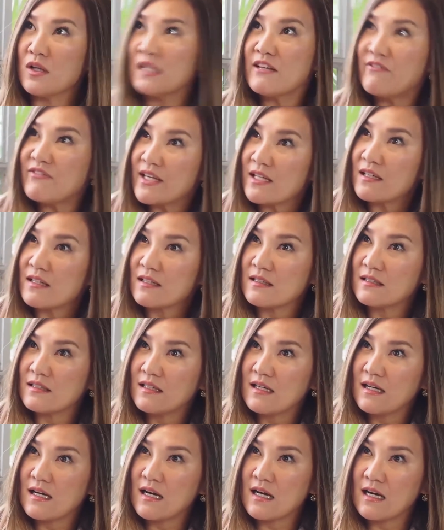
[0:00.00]
Olivia
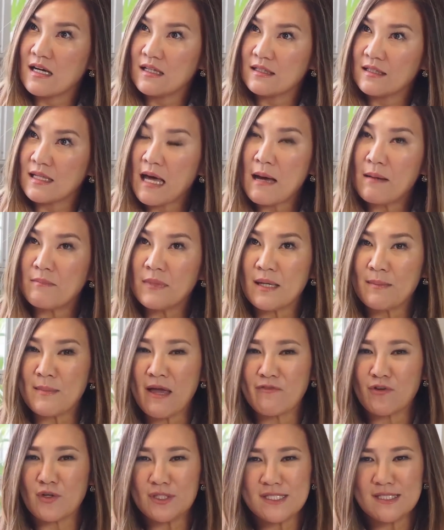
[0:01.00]
Lam. I
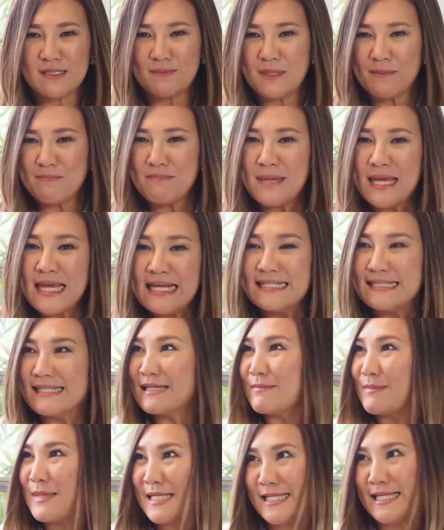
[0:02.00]
mean, I've got some
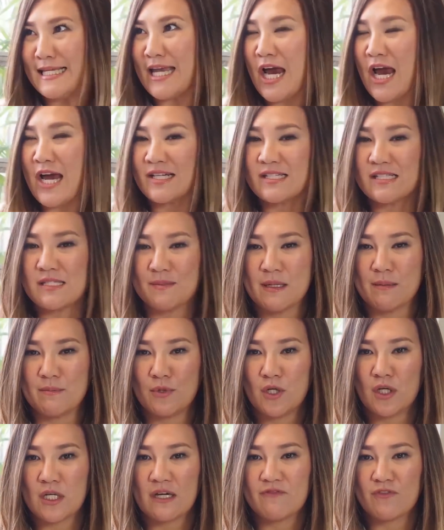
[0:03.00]
amazing characters in my
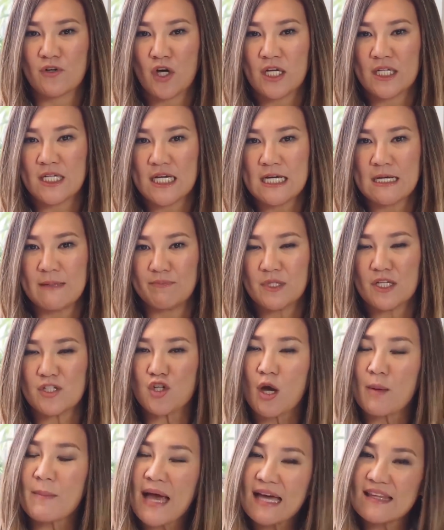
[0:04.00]
book. I've got
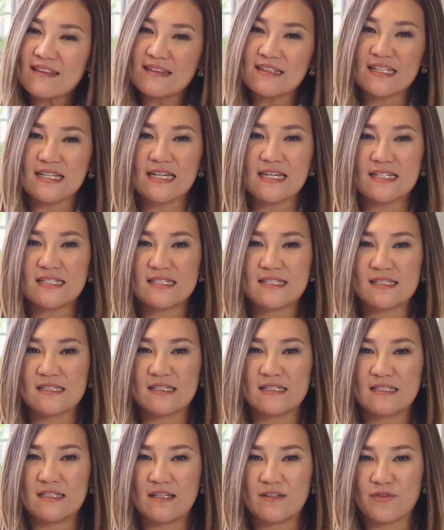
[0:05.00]
top athletes,
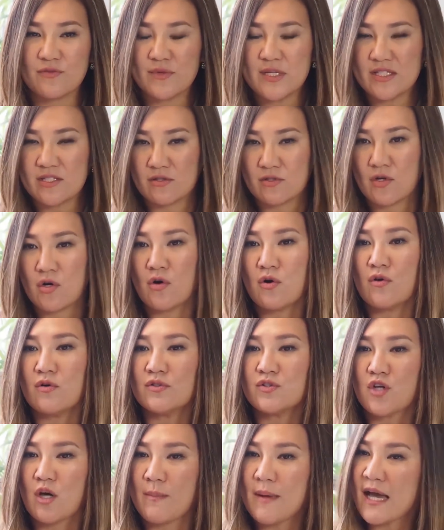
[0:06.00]
Theresa
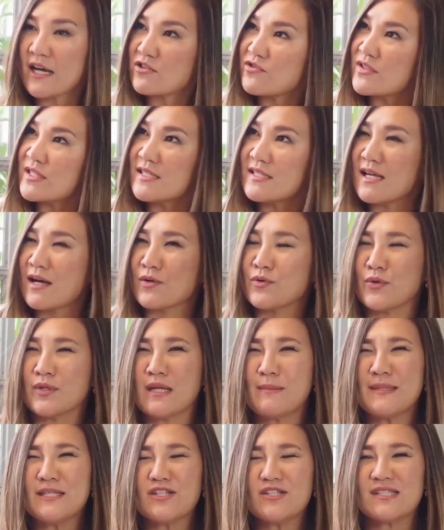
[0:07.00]
Goh, top actress Xiang
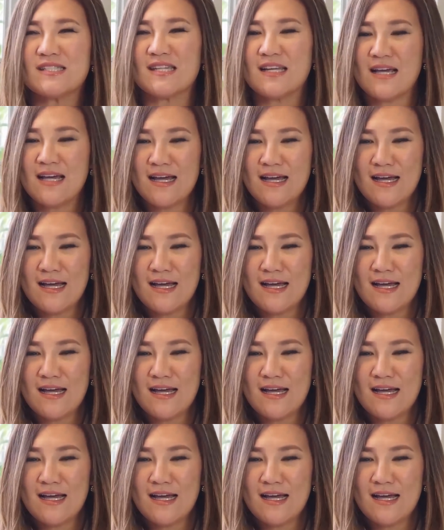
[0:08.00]
Yun. I mean, just